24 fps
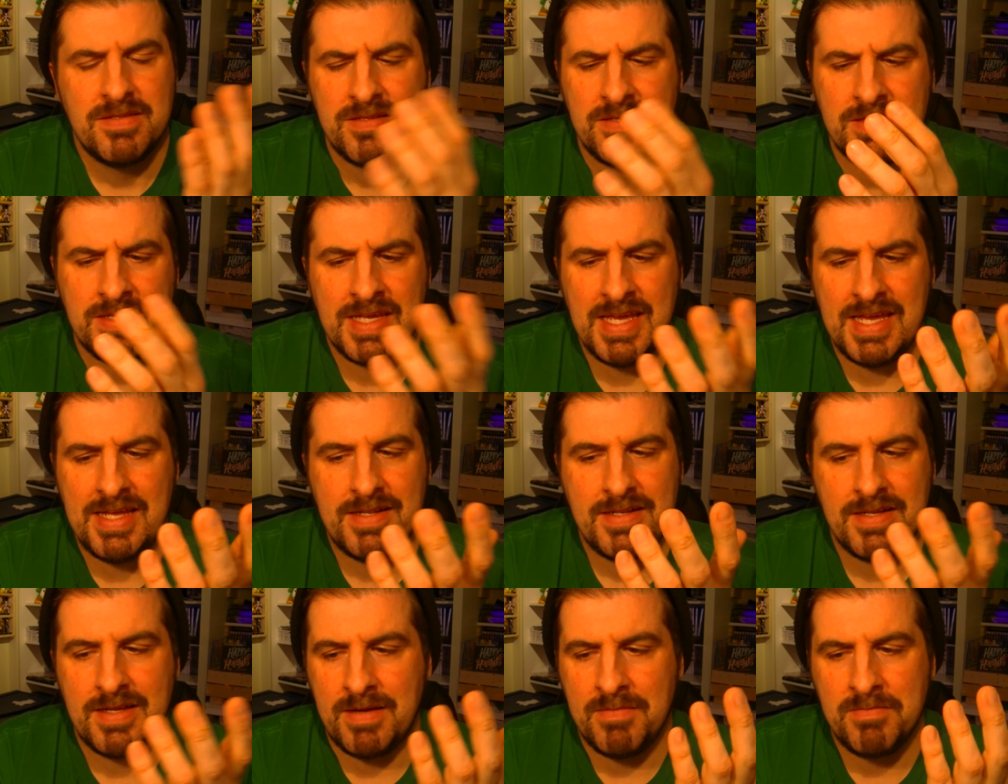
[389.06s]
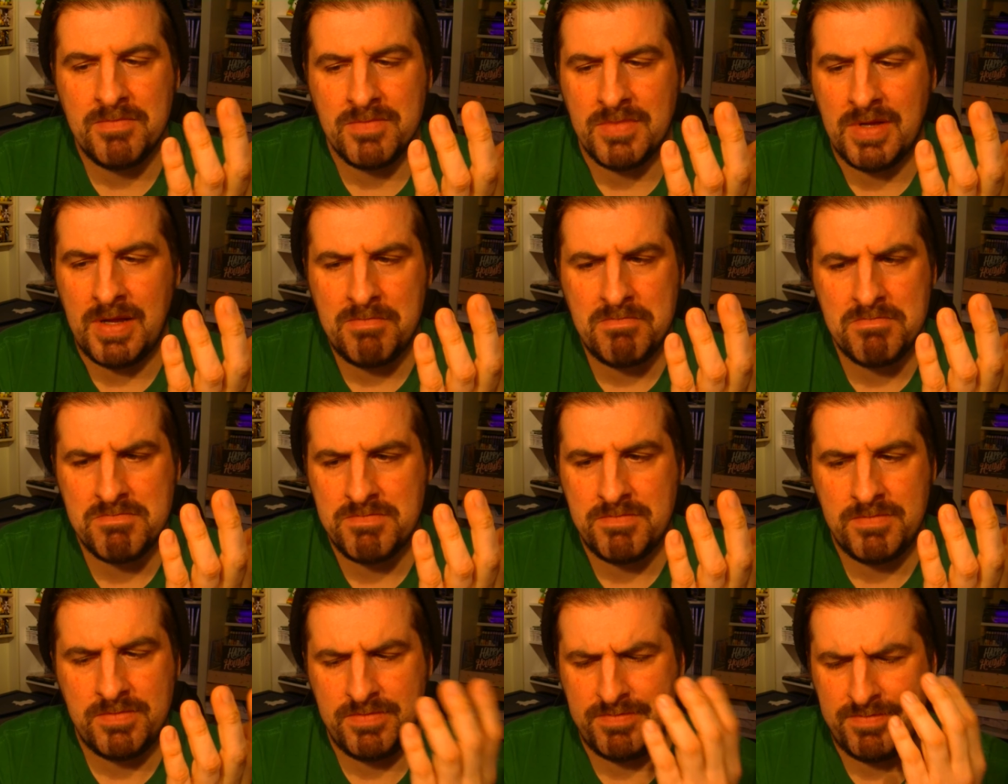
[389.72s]
again, I'm,
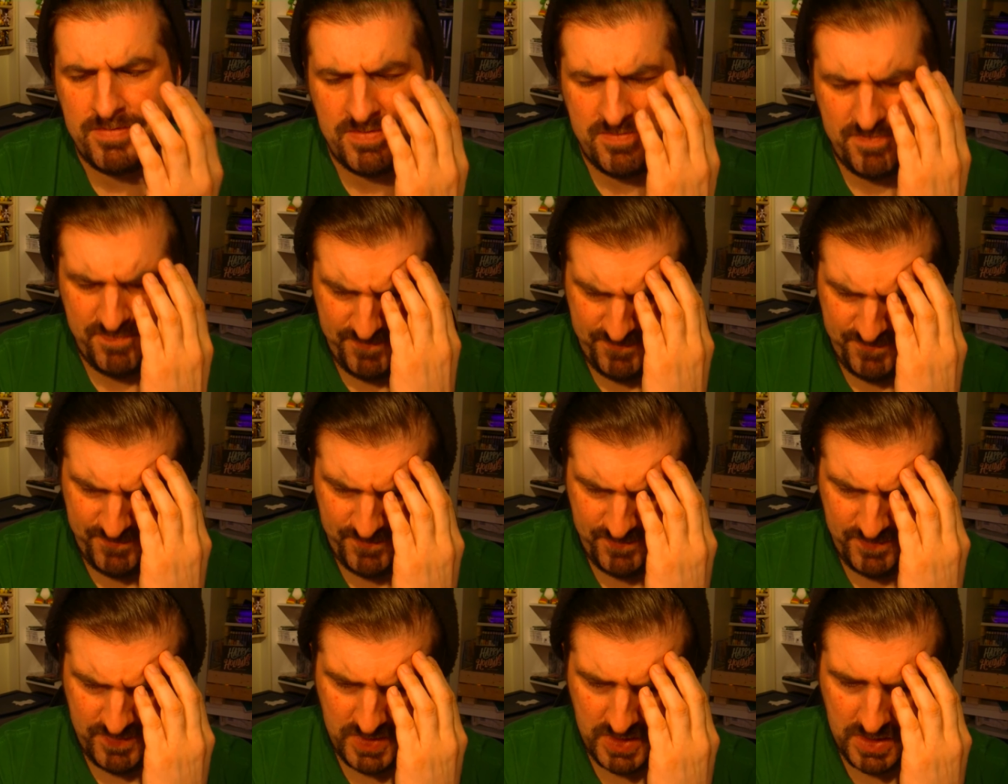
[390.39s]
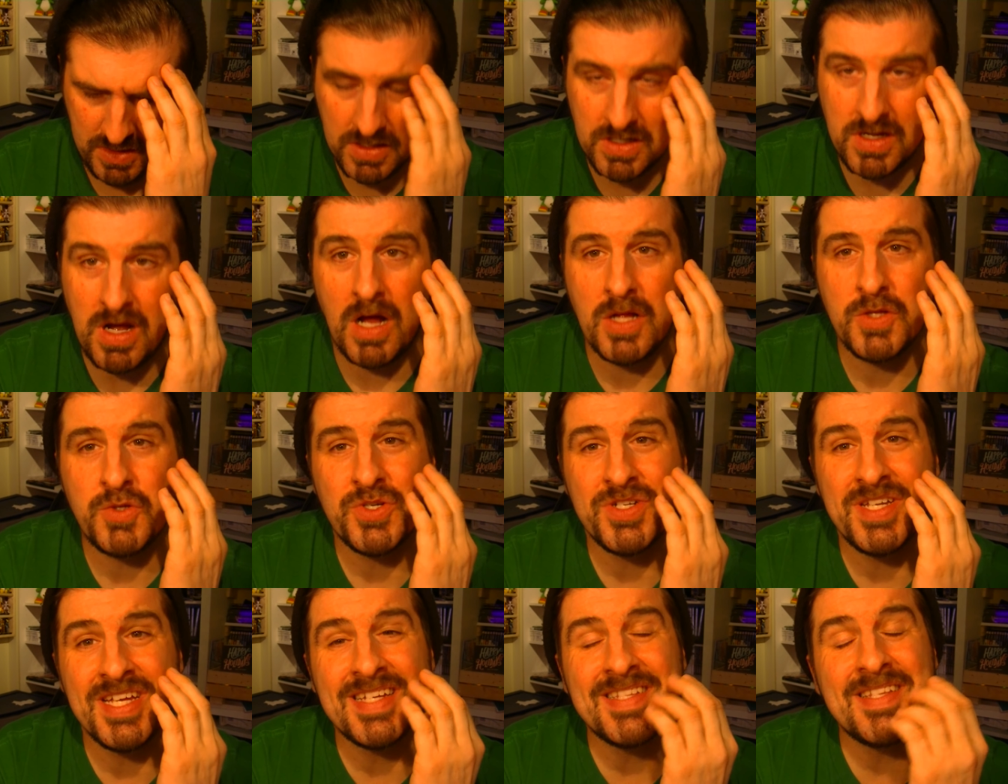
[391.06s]
I'm
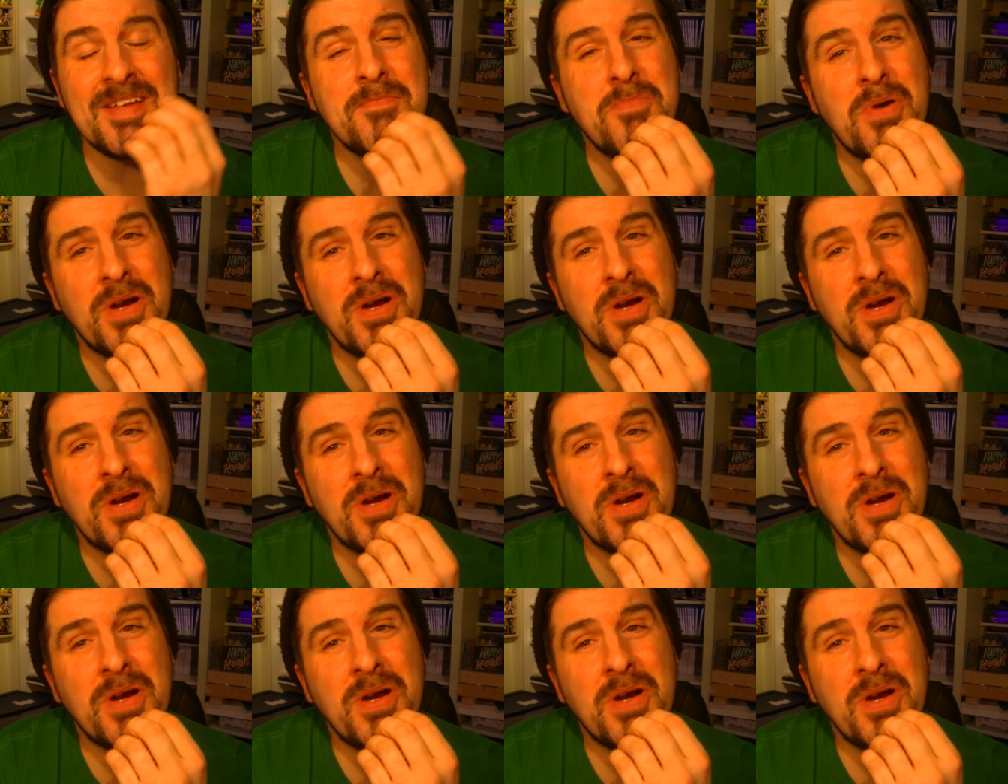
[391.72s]
contradicting